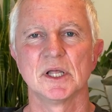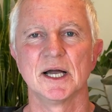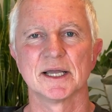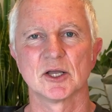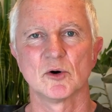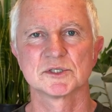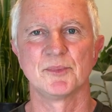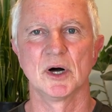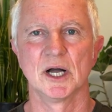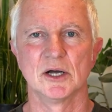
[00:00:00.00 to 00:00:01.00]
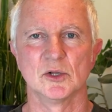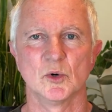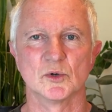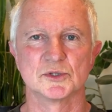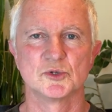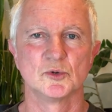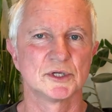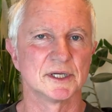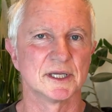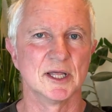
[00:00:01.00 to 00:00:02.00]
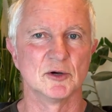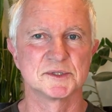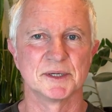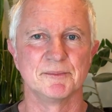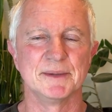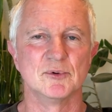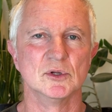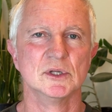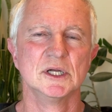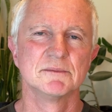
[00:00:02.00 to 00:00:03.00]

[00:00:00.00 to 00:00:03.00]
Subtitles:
like ox bile or tudka can help some people.